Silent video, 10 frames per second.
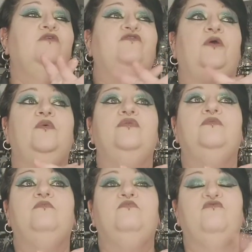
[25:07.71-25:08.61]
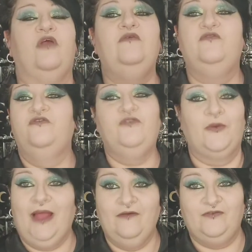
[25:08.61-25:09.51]
So trousers
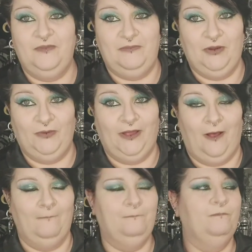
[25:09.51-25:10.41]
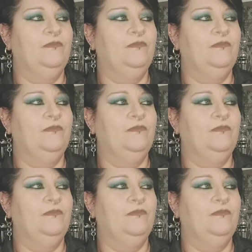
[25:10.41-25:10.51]
don't have to be boot cut.